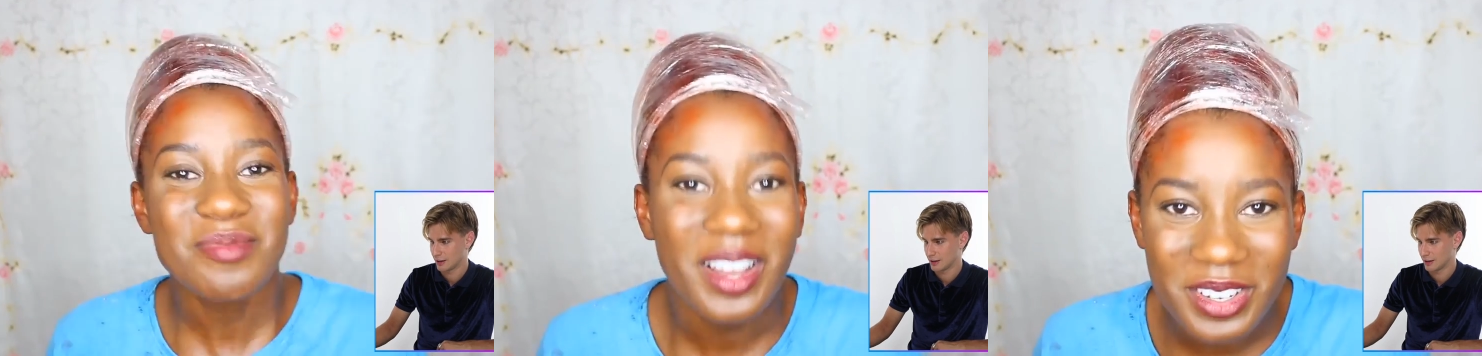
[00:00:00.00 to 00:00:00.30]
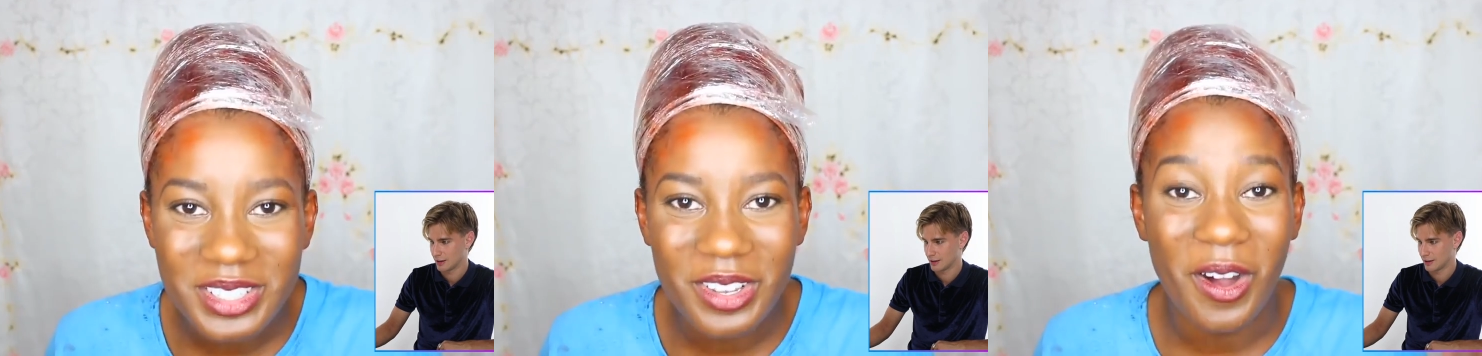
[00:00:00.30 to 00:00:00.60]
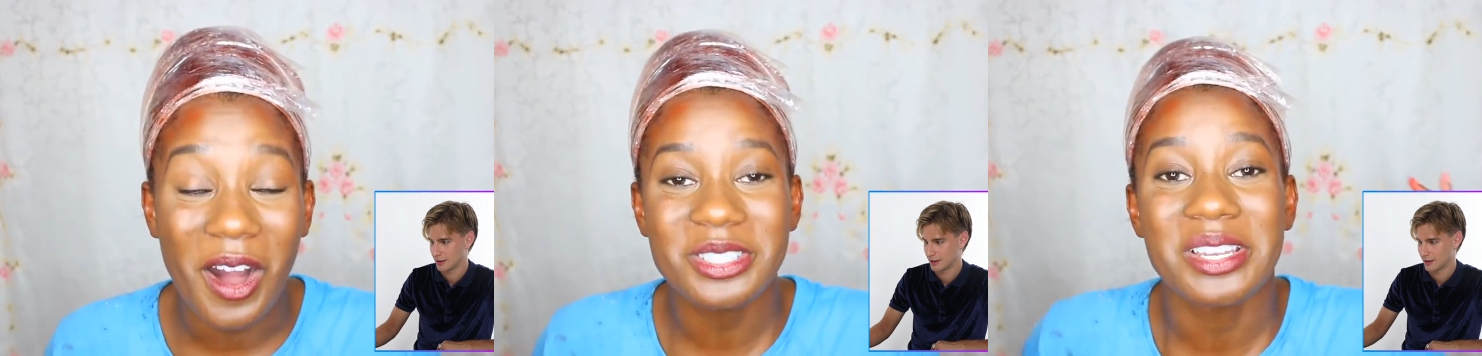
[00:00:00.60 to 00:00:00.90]
Speaker 1: I'm not going
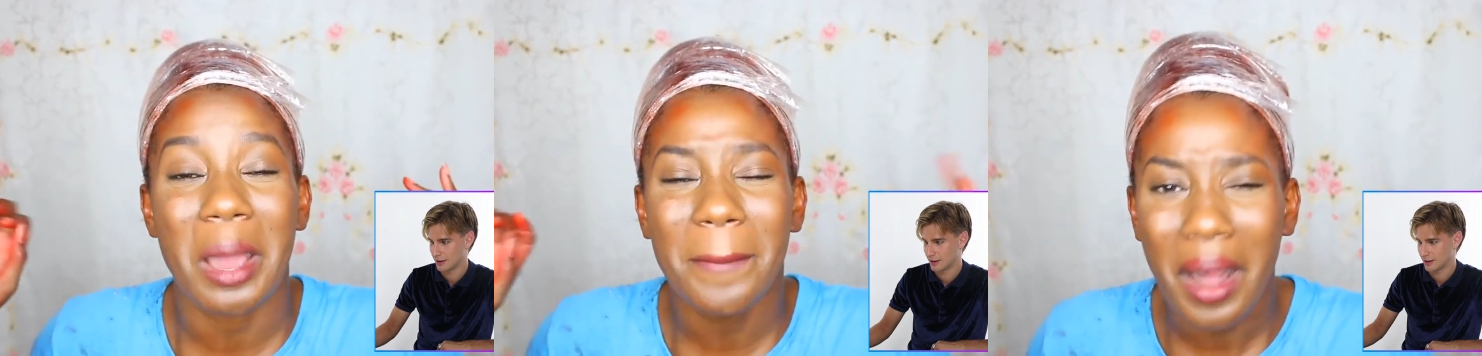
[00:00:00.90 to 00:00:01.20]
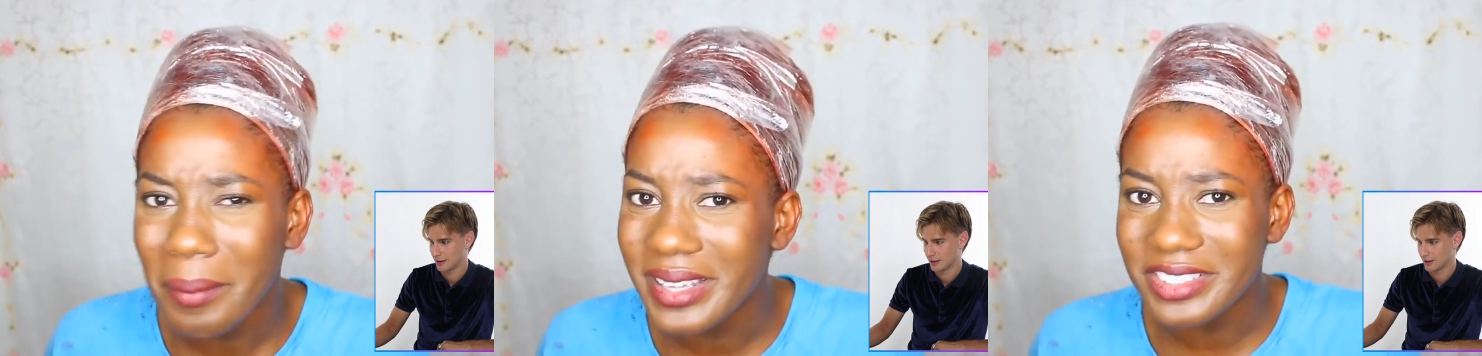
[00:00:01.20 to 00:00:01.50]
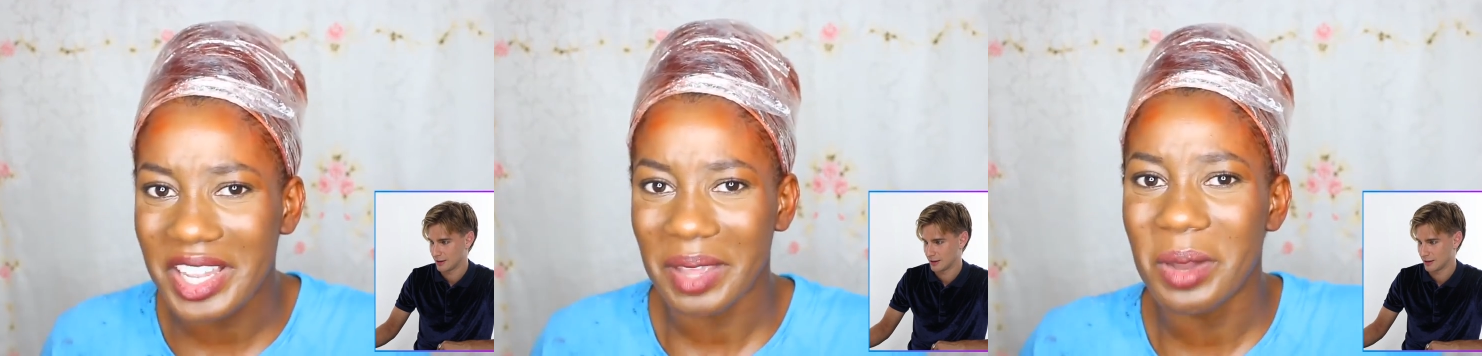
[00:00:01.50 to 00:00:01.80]
to go out in a
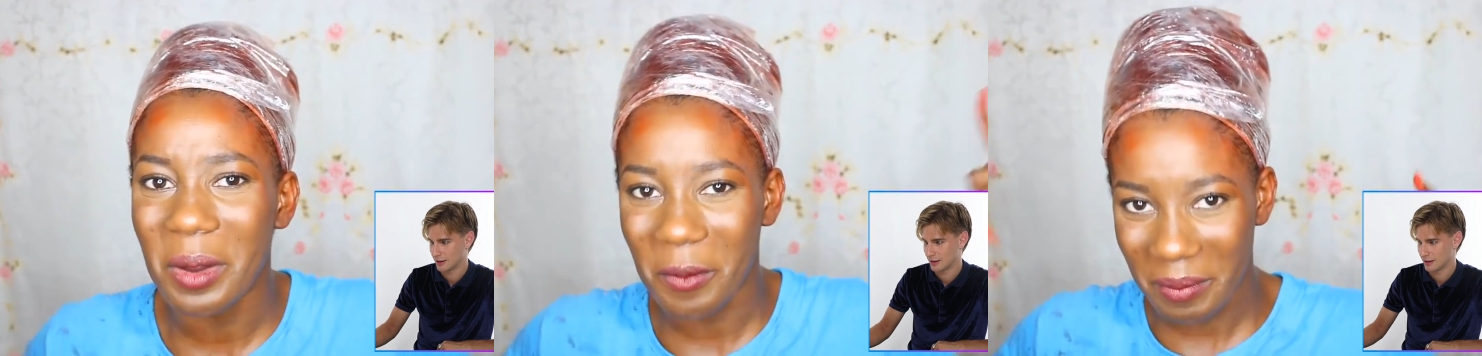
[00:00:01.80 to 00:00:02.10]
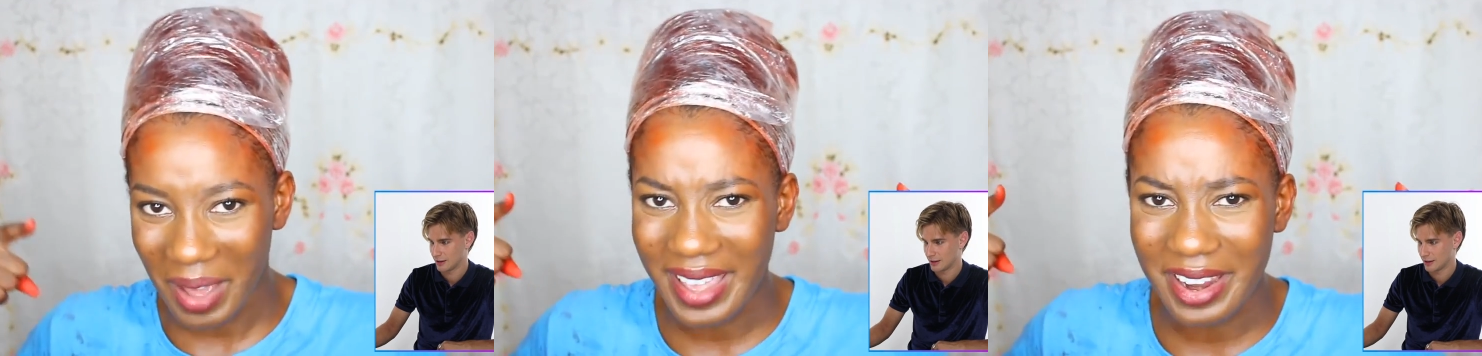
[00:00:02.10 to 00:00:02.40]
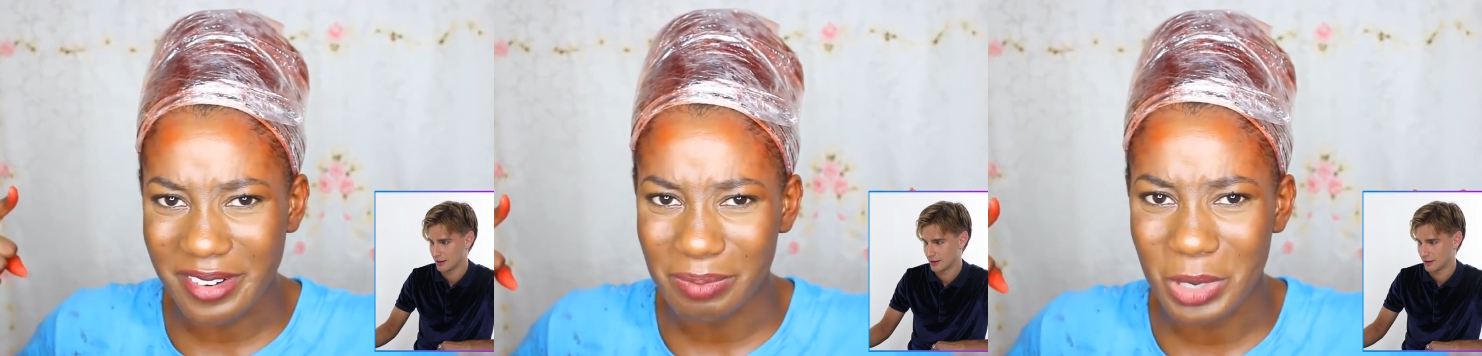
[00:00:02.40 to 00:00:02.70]
public gym with my
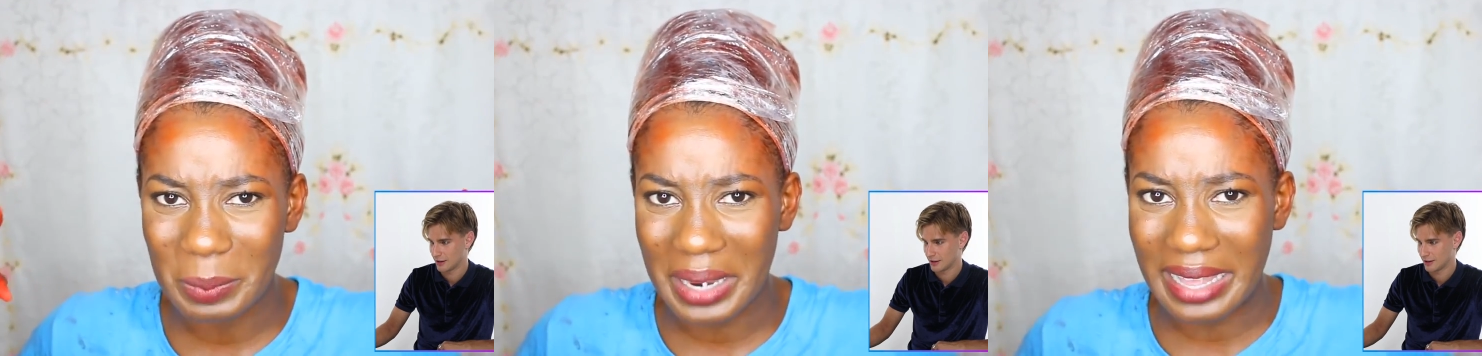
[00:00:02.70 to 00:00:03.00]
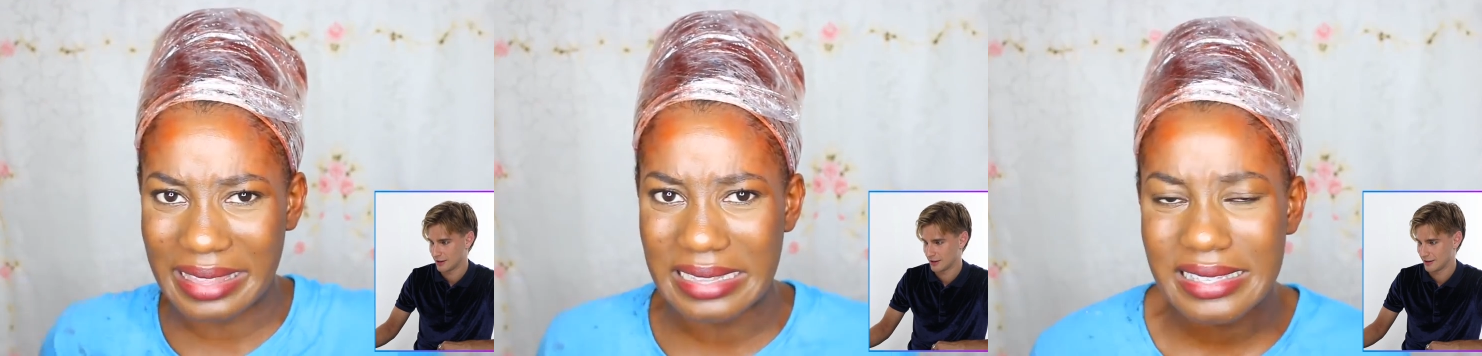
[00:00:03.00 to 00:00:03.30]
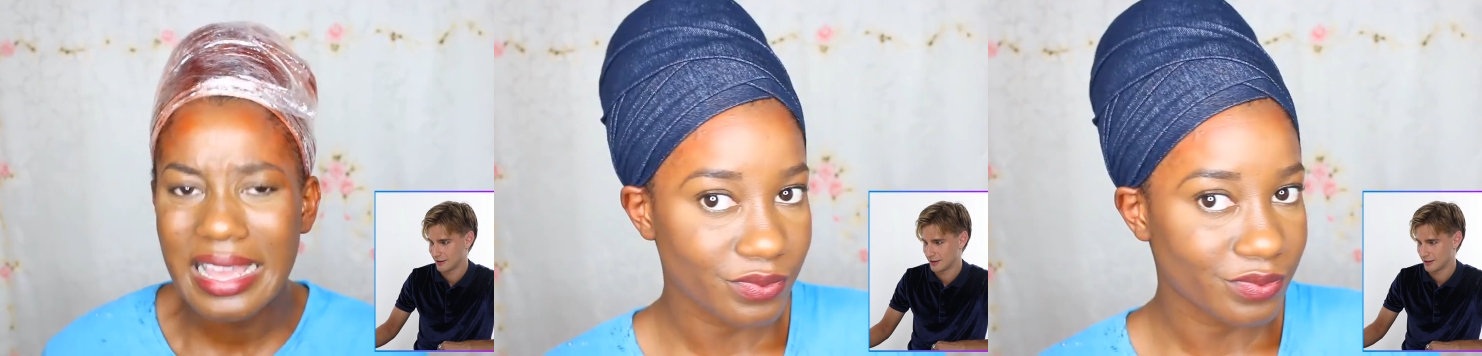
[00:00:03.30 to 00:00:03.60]
hair wrapped up like
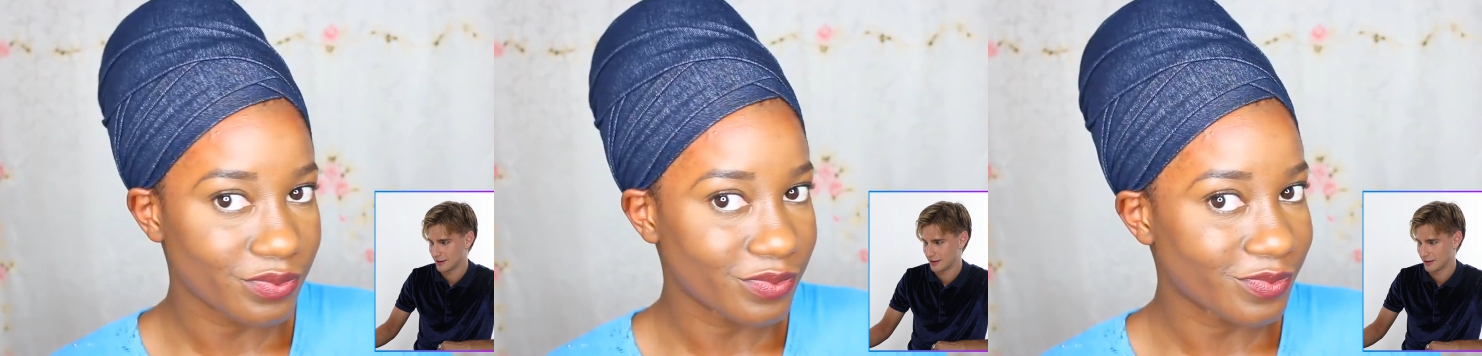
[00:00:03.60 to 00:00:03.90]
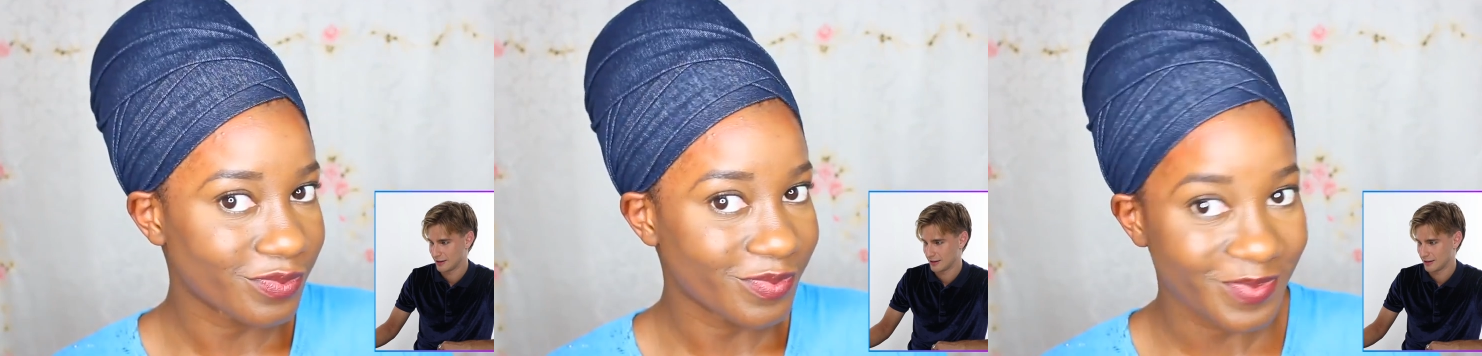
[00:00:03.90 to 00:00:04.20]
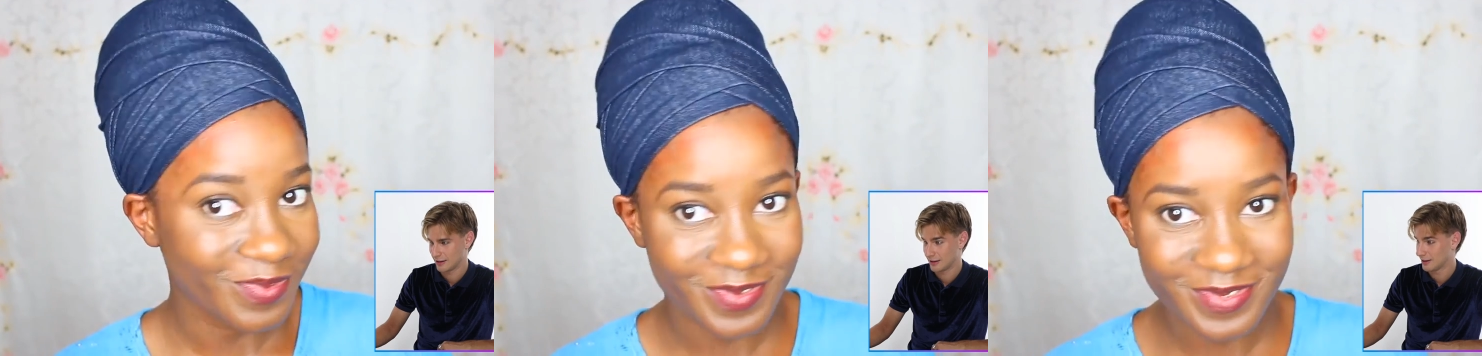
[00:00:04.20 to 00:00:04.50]
this. I'm
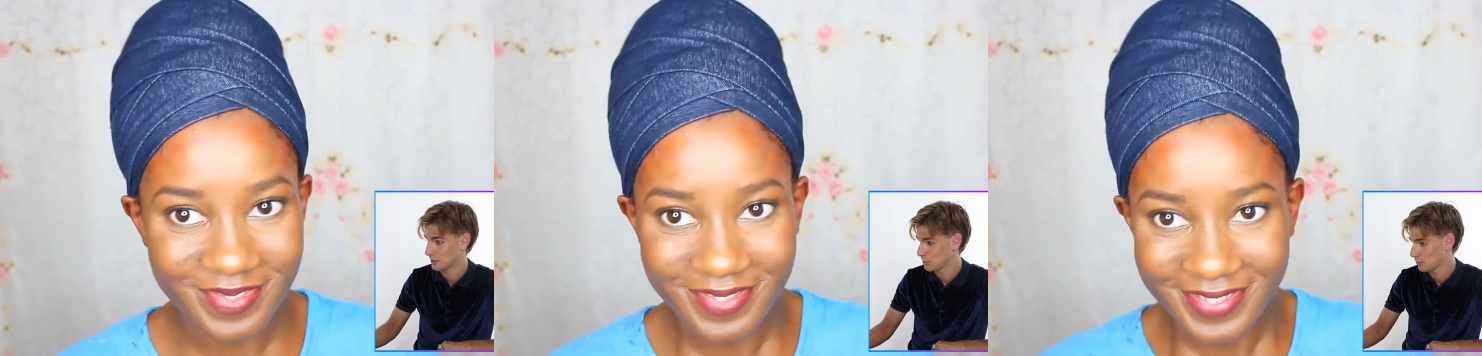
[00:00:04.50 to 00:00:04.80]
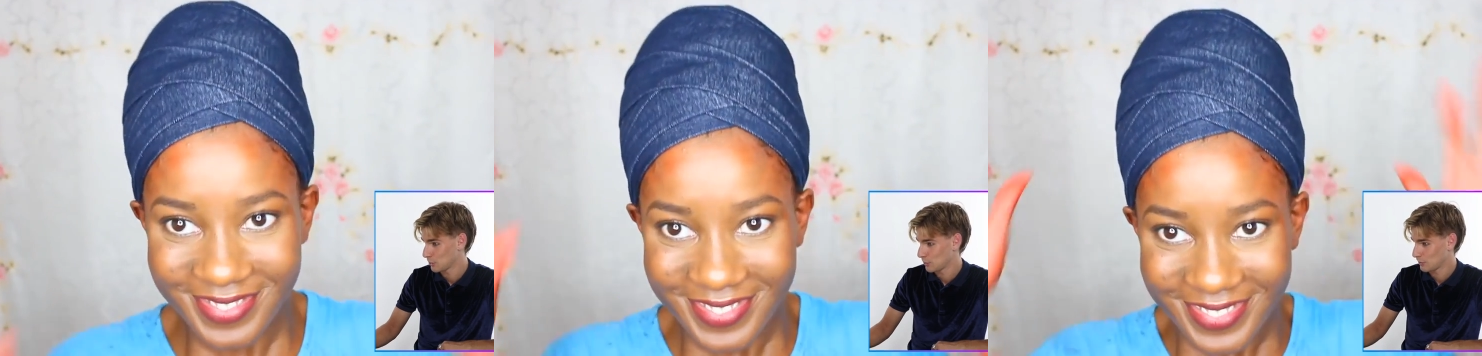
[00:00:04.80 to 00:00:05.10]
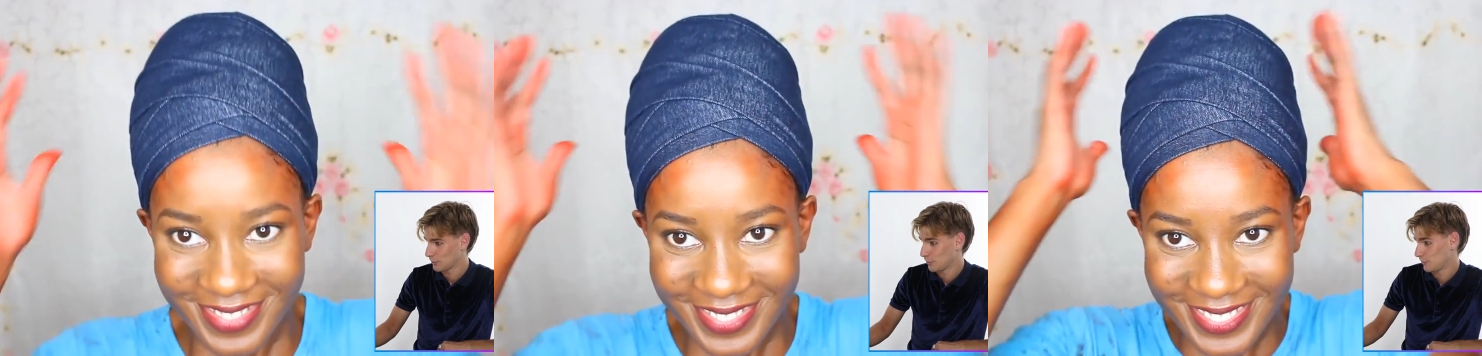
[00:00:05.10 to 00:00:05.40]
actually going to go wrap my
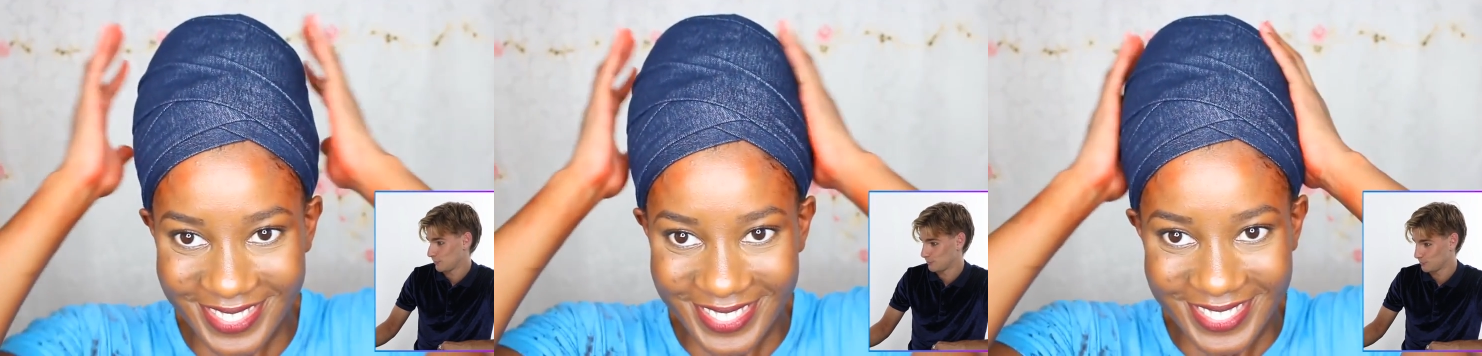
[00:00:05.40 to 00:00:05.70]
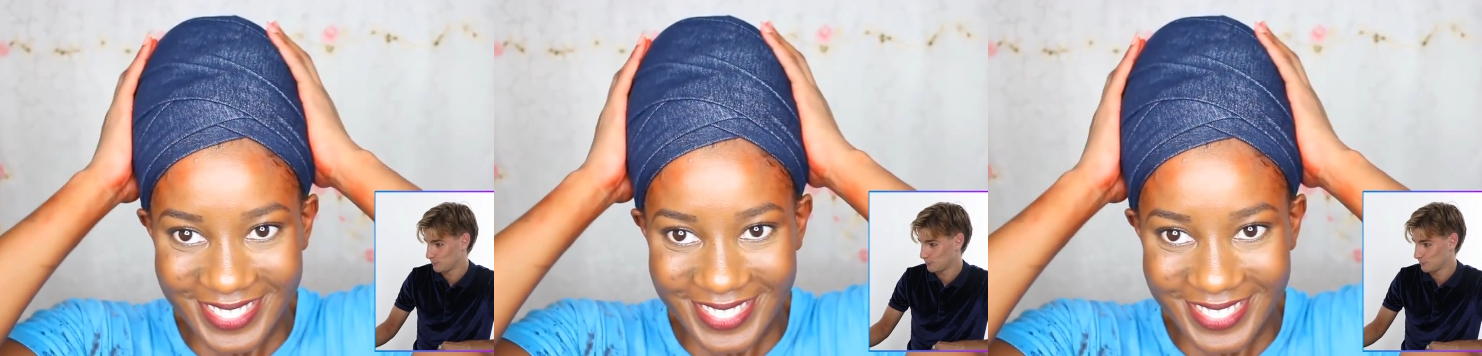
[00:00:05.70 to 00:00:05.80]
hair up with my